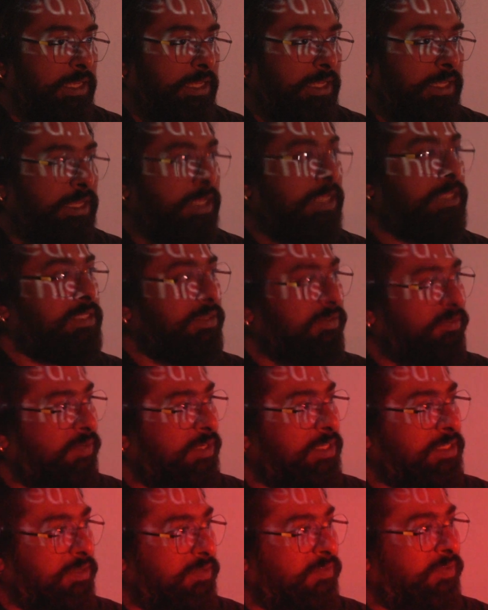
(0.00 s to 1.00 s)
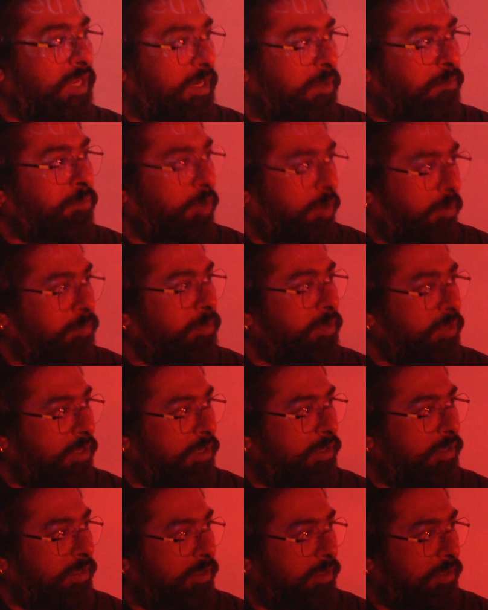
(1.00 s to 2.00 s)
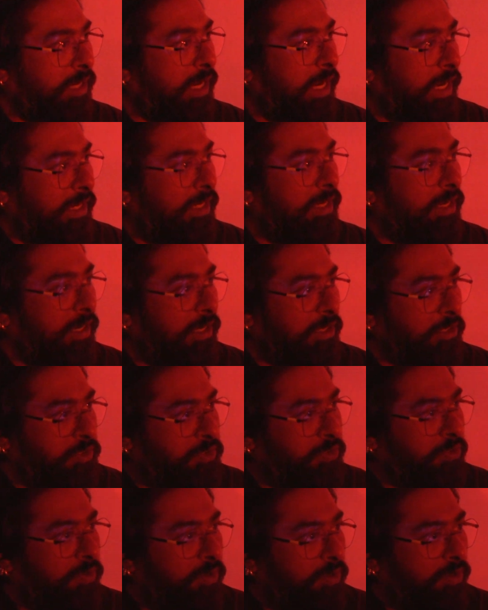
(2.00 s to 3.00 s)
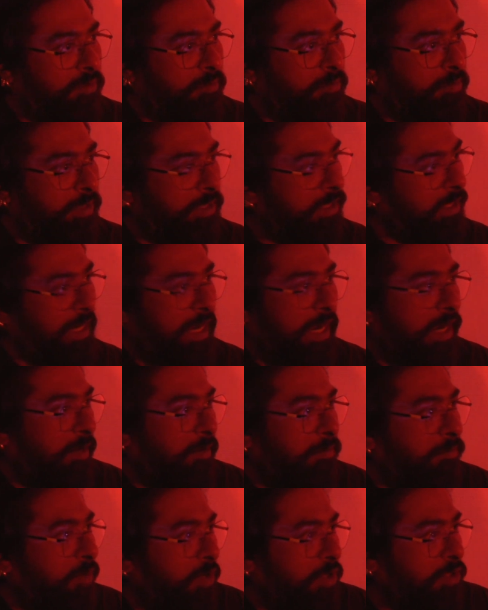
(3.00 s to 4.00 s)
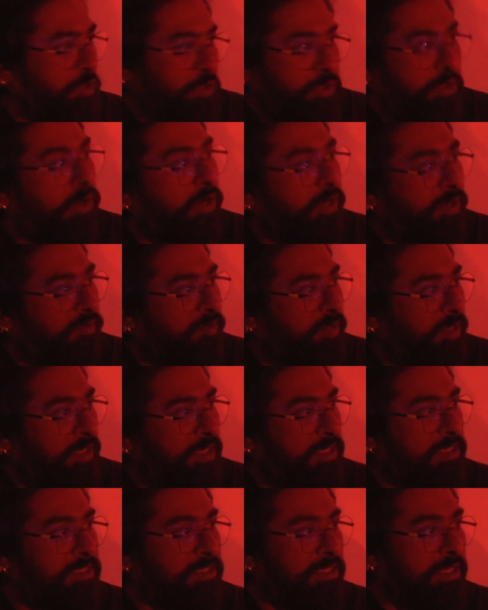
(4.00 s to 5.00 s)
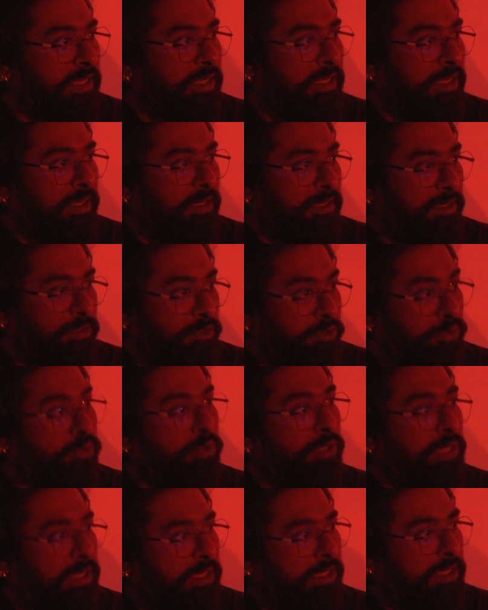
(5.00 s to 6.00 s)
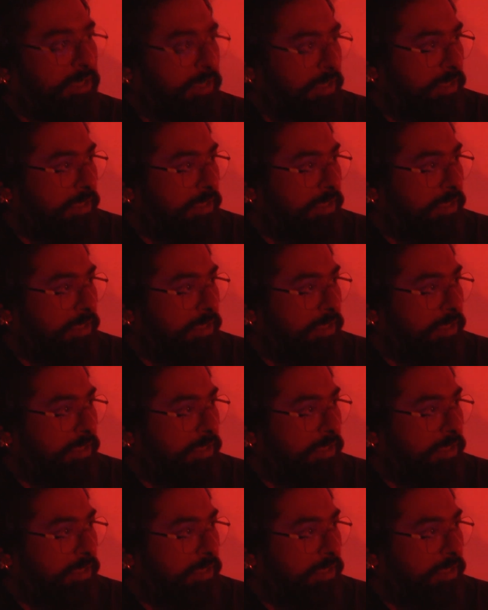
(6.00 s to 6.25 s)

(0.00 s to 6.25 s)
is a very popular idea, sure, but I'm not sure if it is truly